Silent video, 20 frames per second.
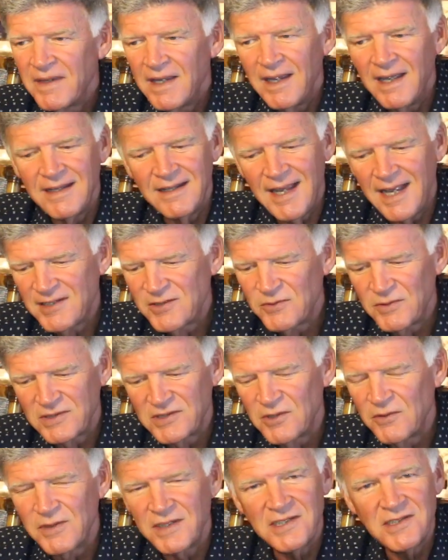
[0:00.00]
And that's
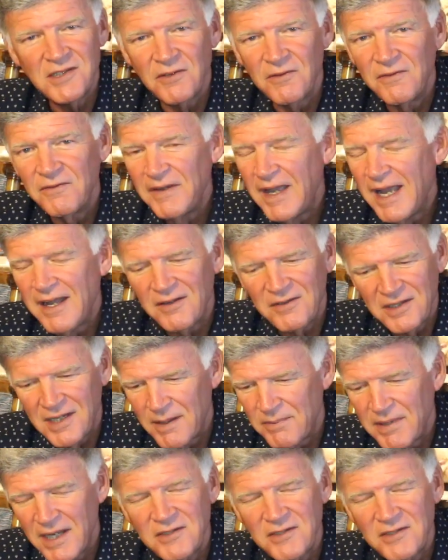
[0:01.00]
what's always so fouled up.